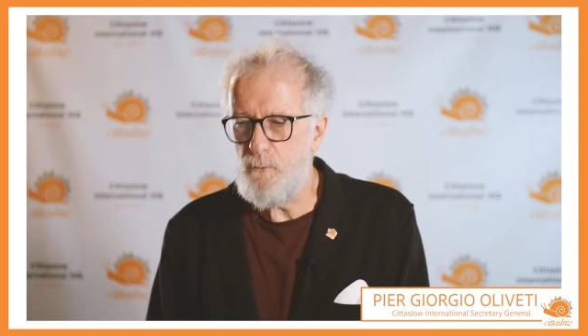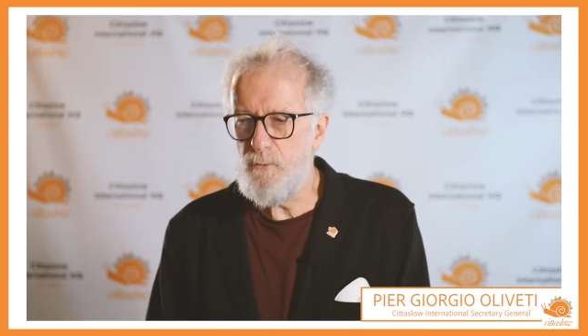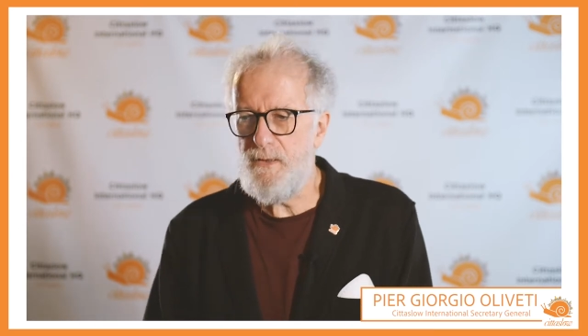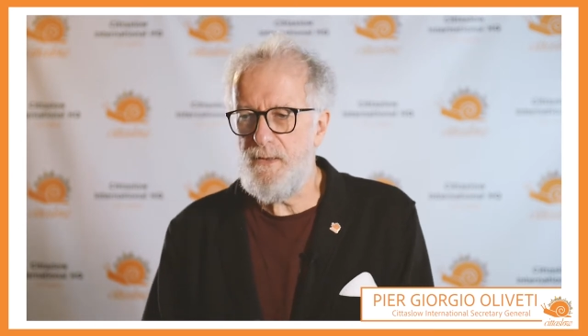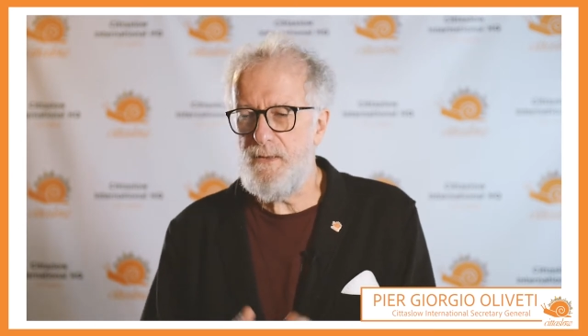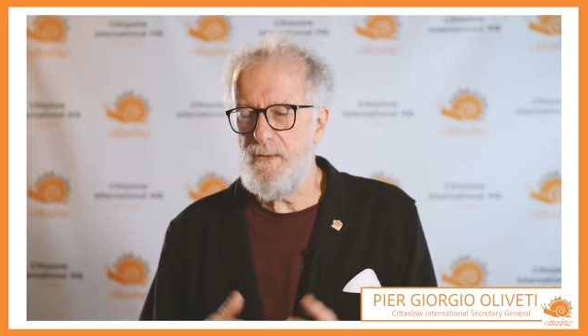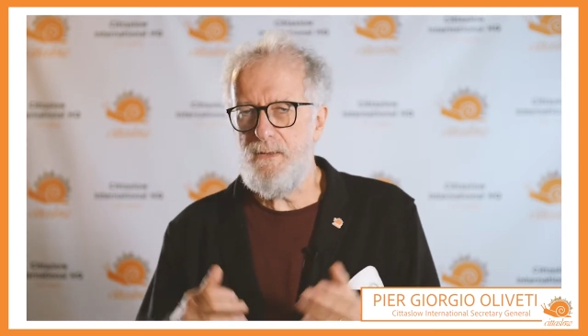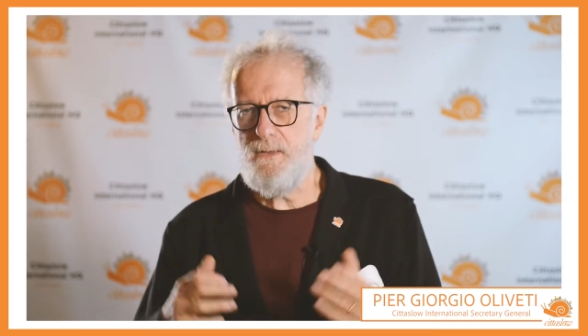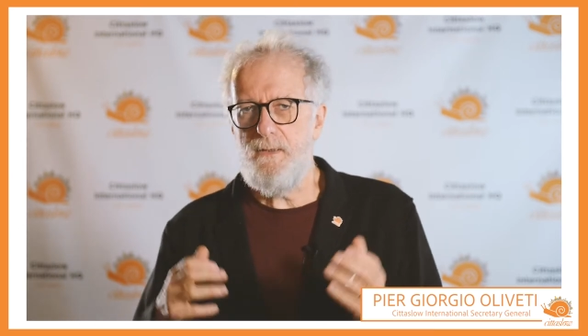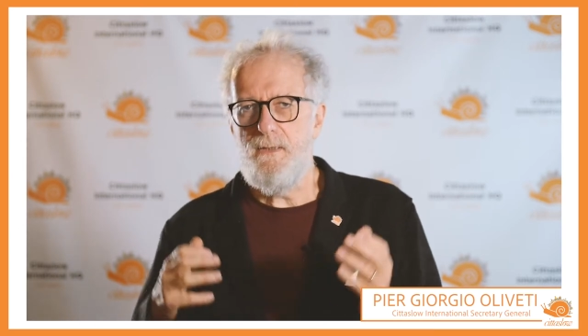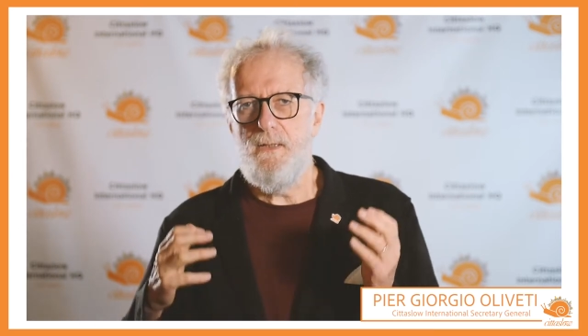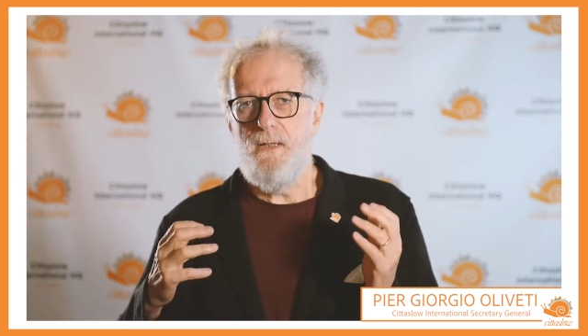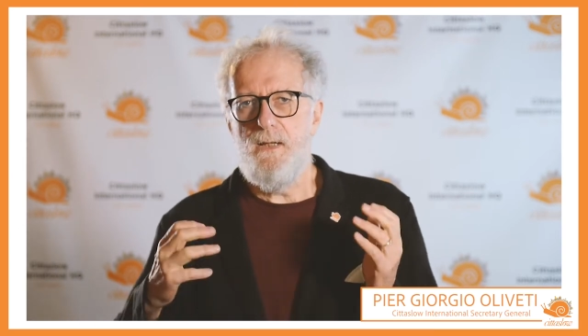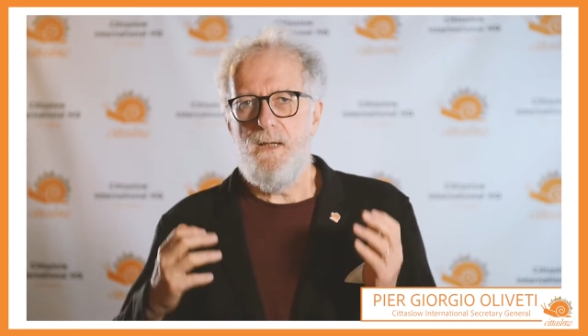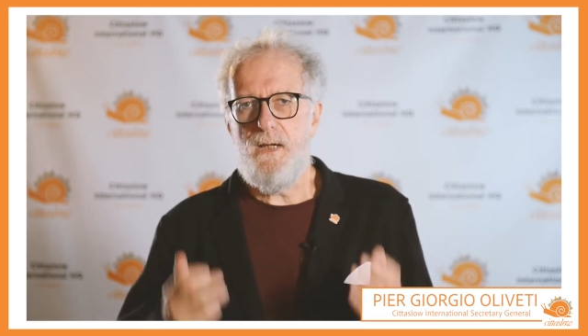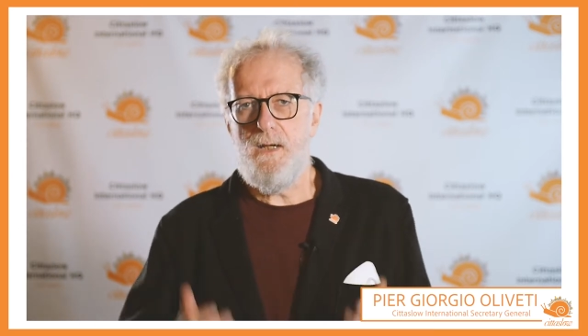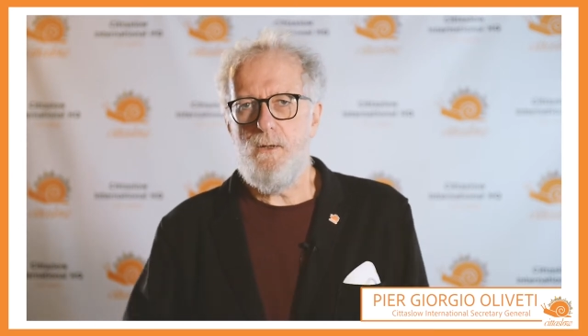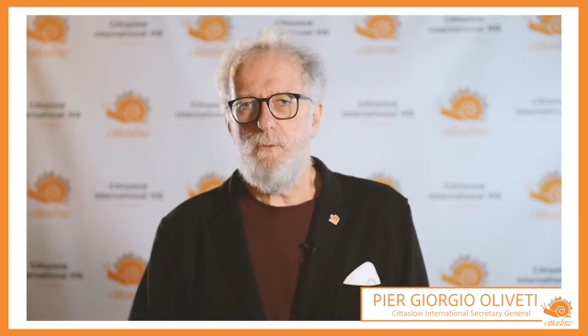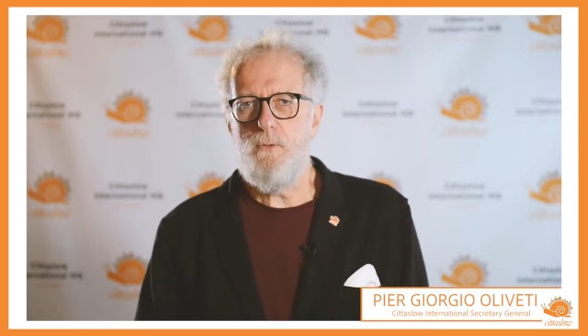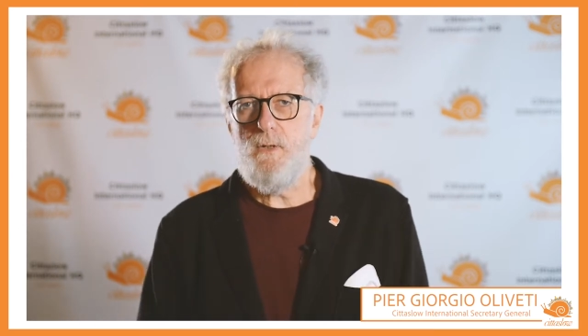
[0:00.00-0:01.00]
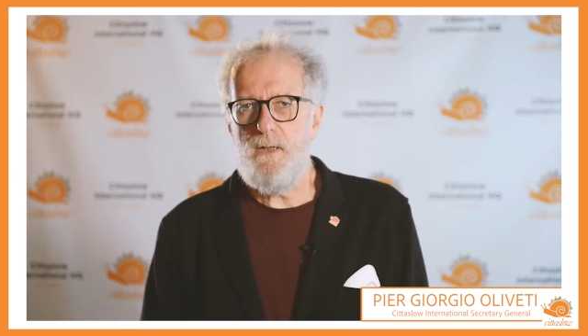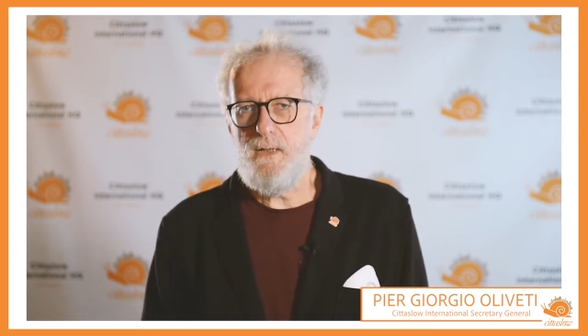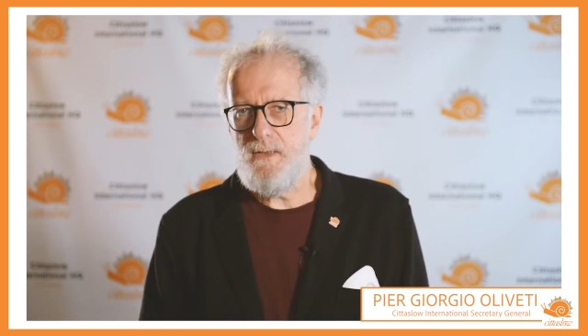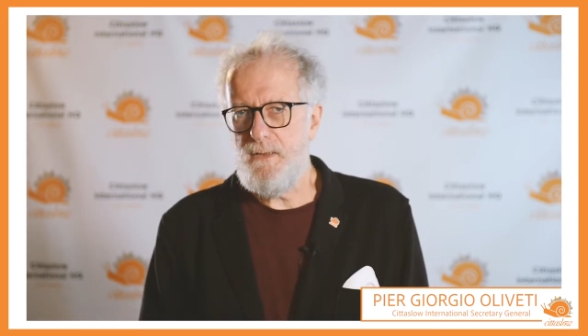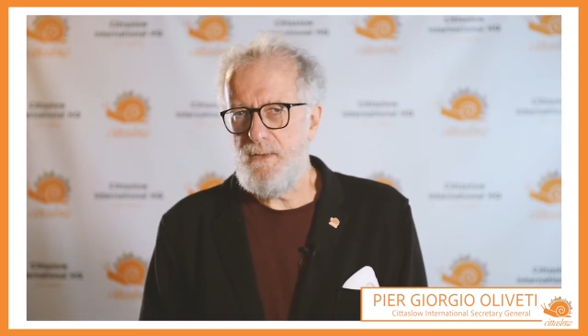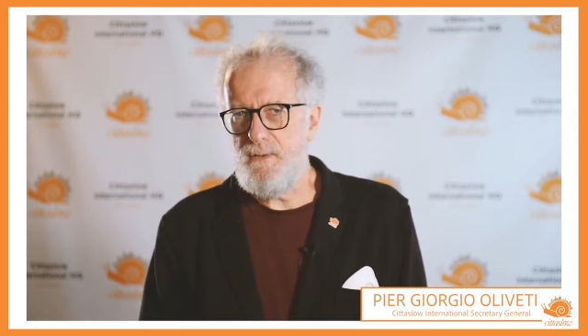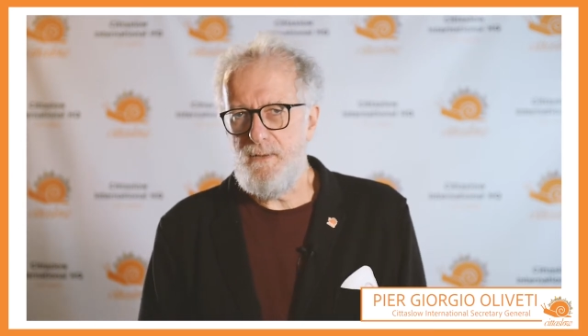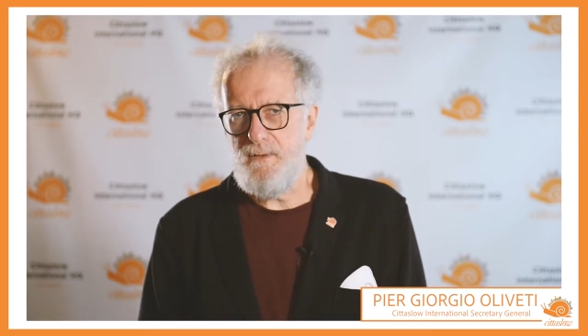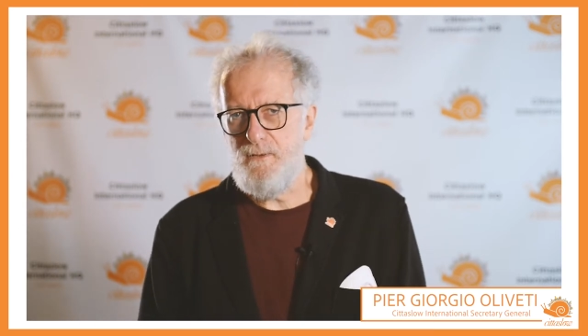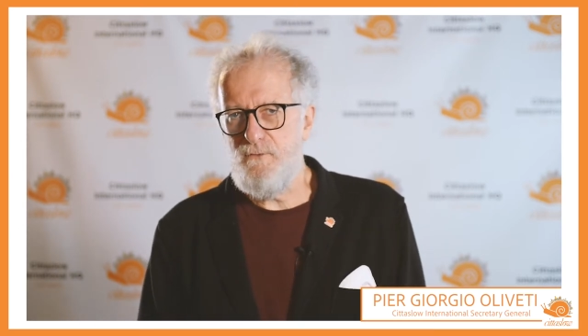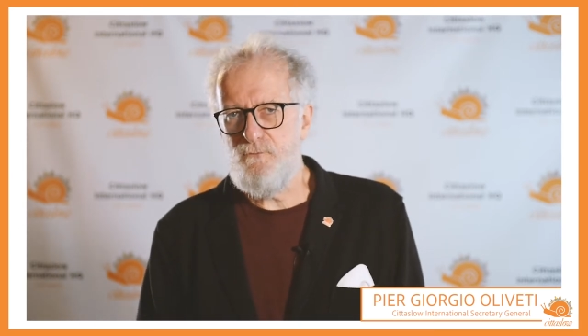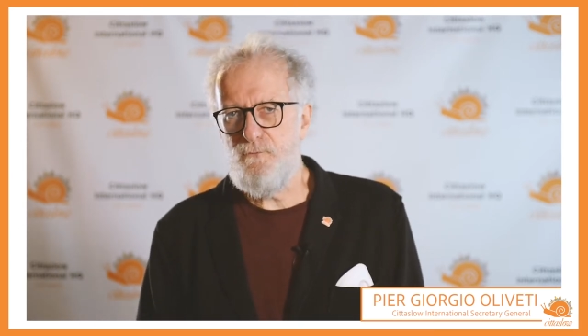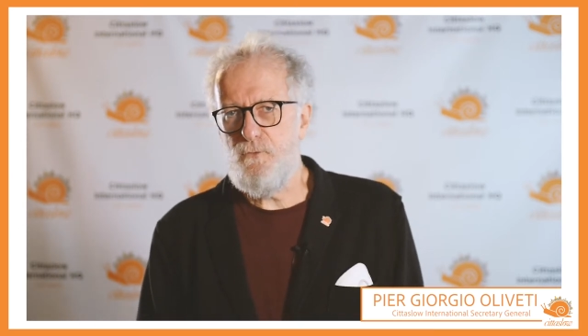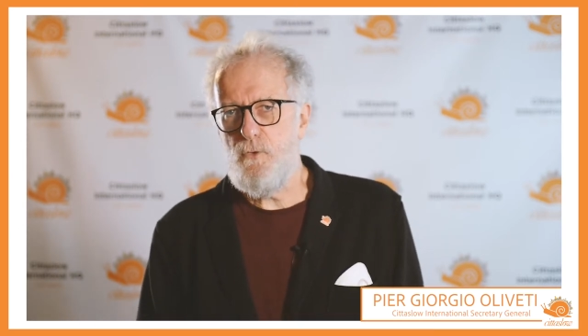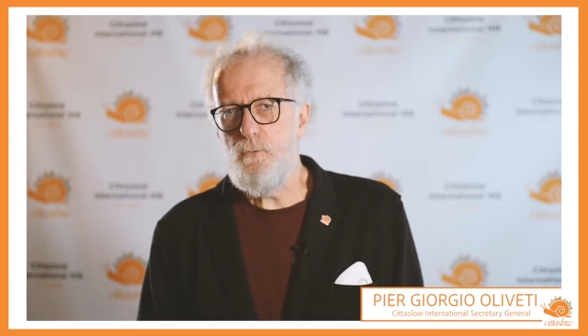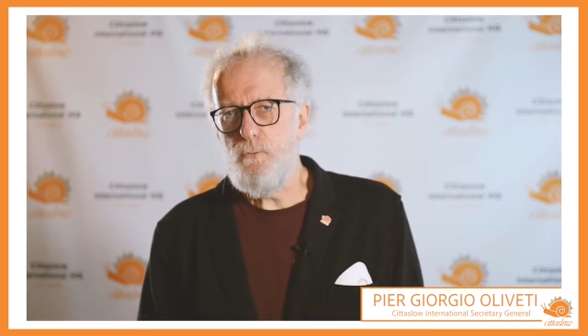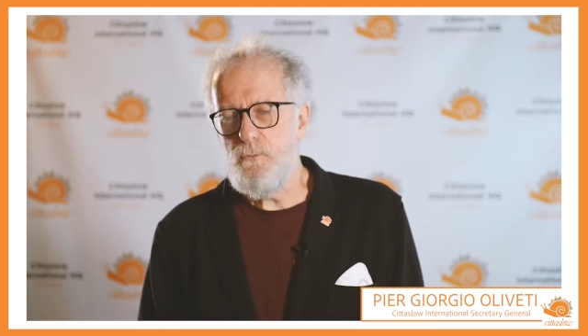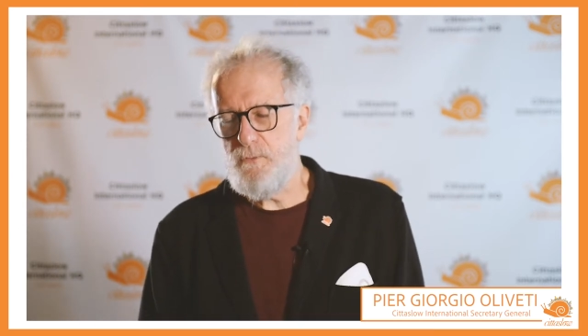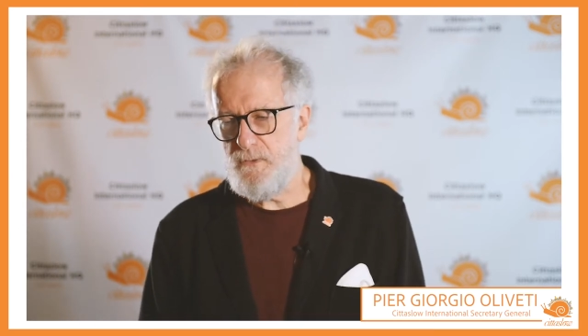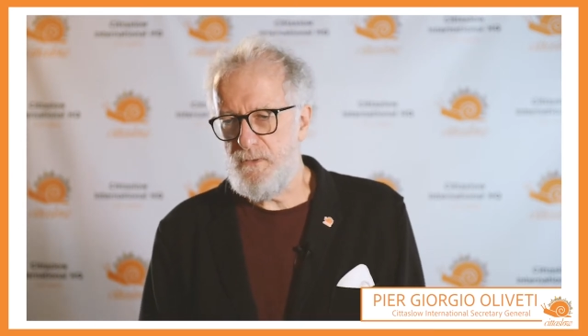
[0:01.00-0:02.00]
when our
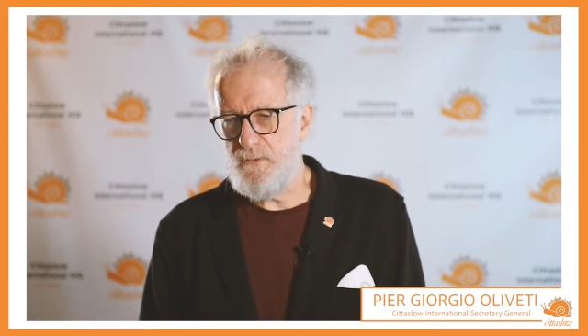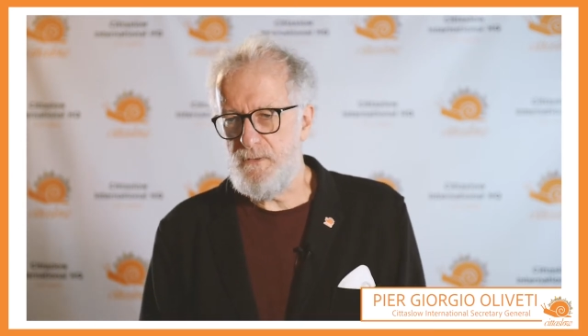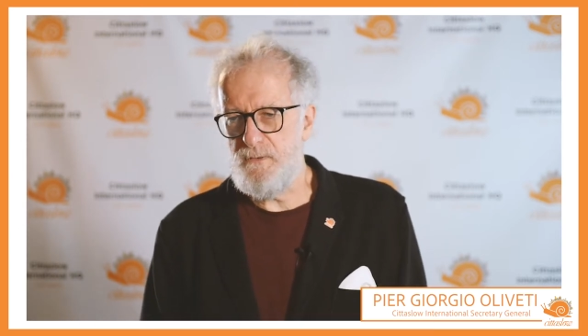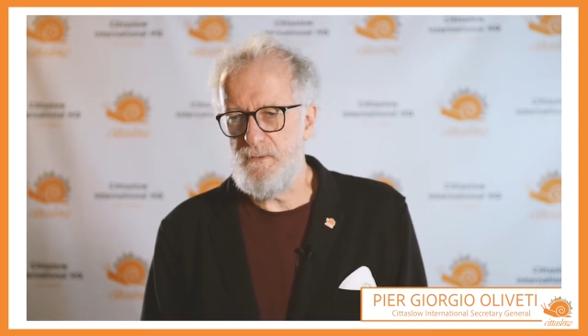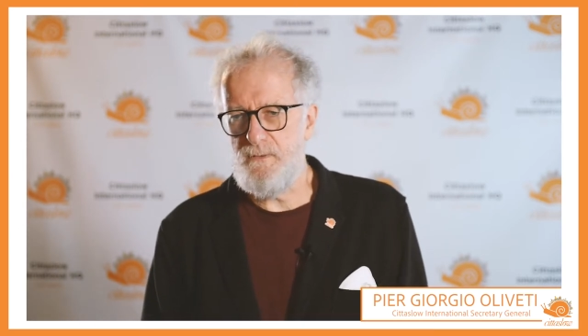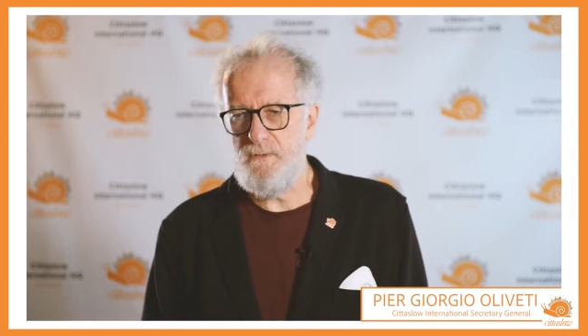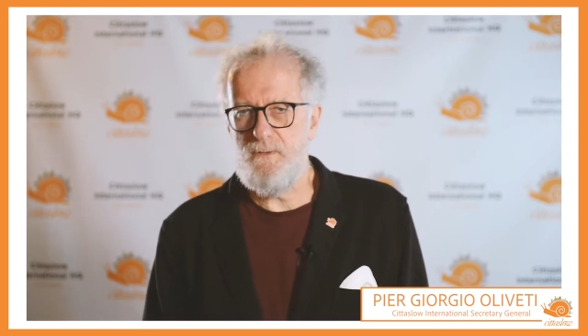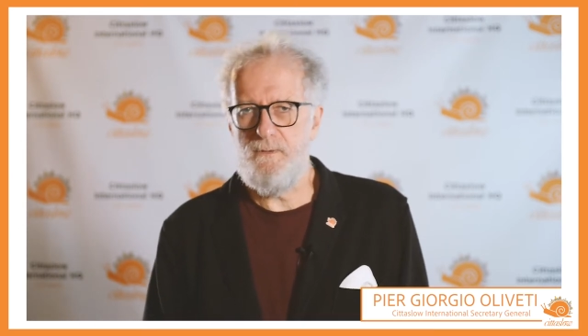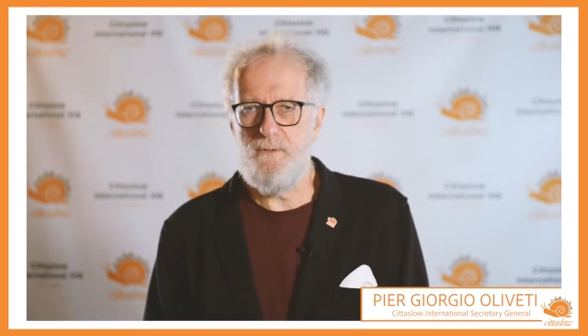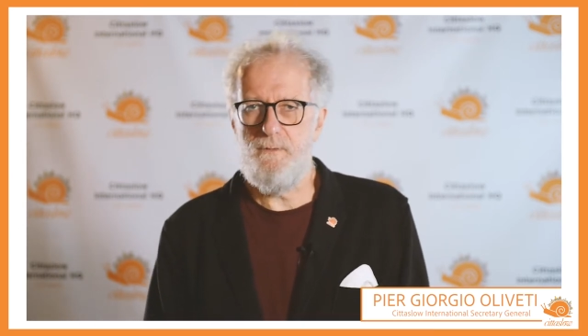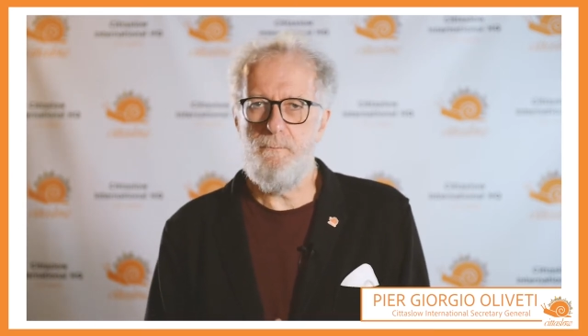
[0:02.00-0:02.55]
founder